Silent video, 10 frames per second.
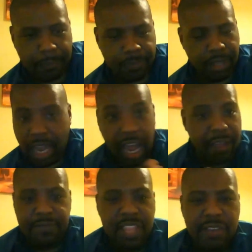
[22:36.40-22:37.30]
like that.
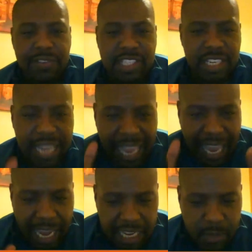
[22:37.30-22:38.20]
I've never
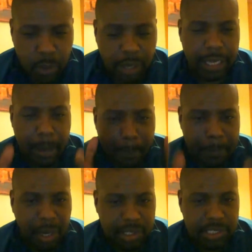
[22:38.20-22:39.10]
seen
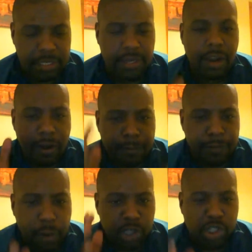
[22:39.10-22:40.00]
anyone in boxing
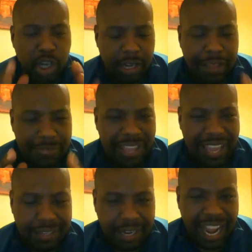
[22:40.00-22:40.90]
throw a shot
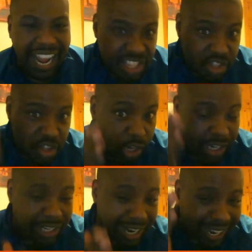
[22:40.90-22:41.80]
like that
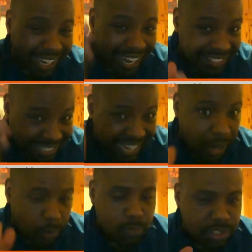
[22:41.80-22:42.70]
and knock a guy
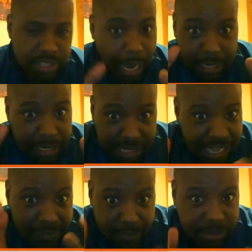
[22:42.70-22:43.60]
down
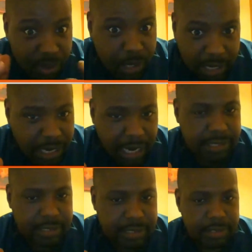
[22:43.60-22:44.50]
and leave him so
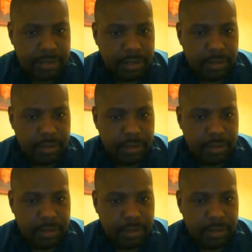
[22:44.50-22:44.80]
concussed.